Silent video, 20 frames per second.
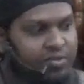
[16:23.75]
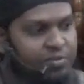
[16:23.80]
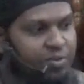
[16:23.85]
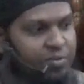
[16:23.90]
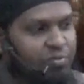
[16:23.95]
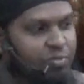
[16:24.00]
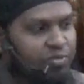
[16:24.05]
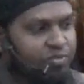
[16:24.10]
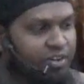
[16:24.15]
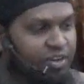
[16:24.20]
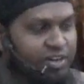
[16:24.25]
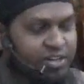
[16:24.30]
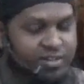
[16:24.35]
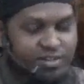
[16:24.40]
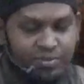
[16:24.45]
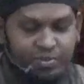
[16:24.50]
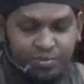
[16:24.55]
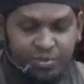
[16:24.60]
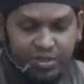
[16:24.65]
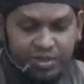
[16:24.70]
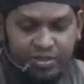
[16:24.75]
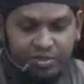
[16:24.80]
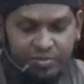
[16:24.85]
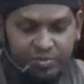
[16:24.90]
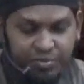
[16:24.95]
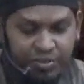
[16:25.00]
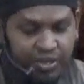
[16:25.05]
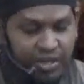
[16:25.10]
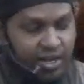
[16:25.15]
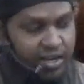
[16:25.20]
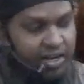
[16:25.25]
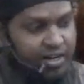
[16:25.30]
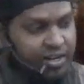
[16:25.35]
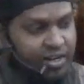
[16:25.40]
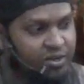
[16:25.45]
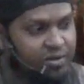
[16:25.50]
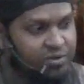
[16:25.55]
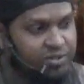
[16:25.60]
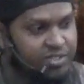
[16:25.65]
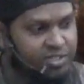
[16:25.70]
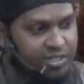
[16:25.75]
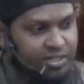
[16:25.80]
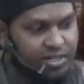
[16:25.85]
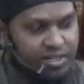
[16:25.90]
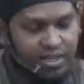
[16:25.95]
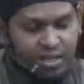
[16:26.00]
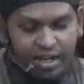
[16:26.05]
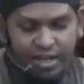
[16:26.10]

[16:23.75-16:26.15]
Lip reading: We move on, we are now to the